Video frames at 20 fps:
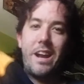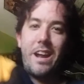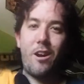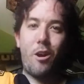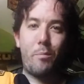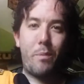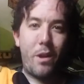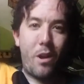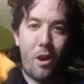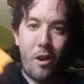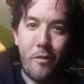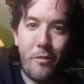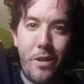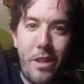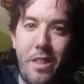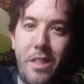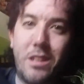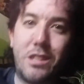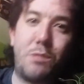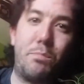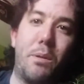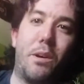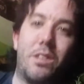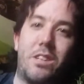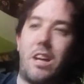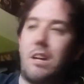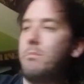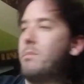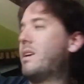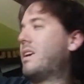I hope I don't have anything spilt
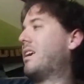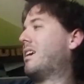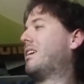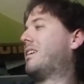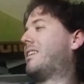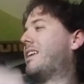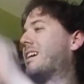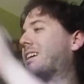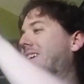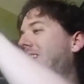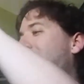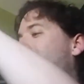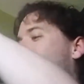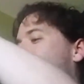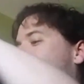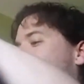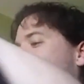on me at that game.